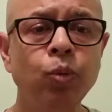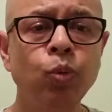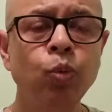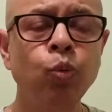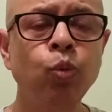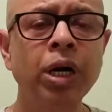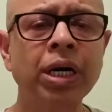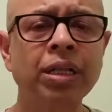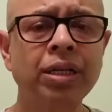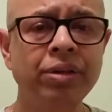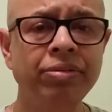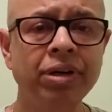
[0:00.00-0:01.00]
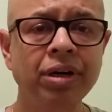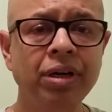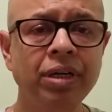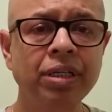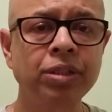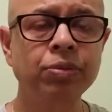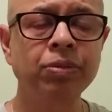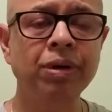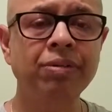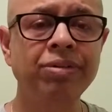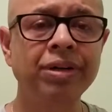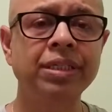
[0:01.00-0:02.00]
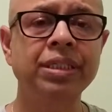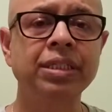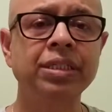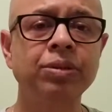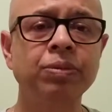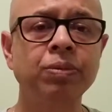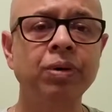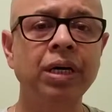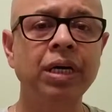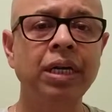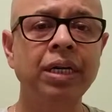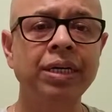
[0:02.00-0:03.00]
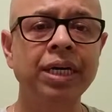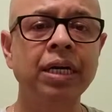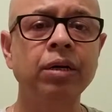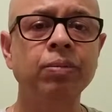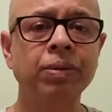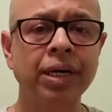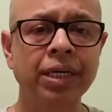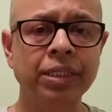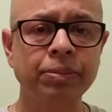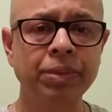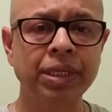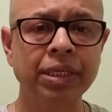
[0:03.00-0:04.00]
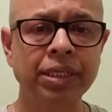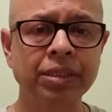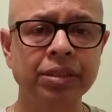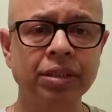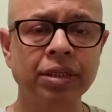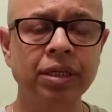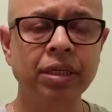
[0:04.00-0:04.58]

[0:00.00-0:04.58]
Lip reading: what are the difficulties one faces while trying to practice meditation.